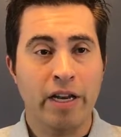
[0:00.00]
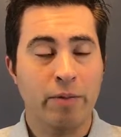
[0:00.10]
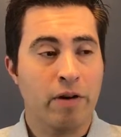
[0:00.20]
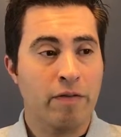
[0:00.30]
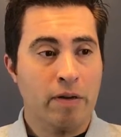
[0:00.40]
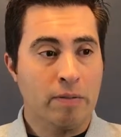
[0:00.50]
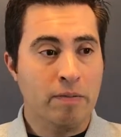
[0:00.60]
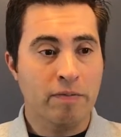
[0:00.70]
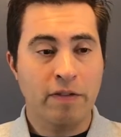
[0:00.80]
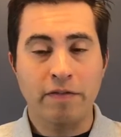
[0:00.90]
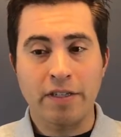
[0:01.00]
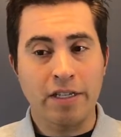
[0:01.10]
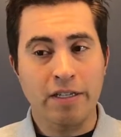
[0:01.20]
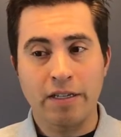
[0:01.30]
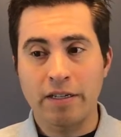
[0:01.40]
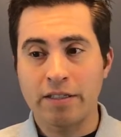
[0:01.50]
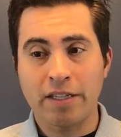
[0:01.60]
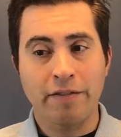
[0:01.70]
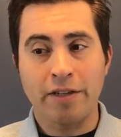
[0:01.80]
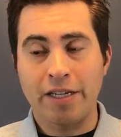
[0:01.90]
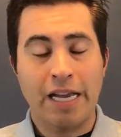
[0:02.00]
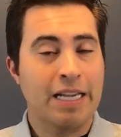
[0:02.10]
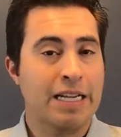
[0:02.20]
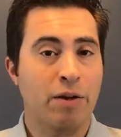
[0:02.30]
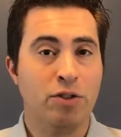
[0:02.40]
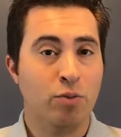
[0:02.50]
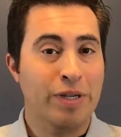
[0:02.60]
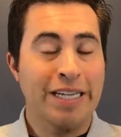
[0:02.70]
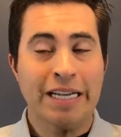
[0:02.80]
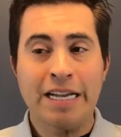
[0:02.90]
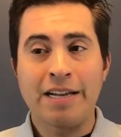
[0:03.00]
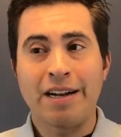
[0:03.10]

anywhere from 50 to 70 to 80 hours a week,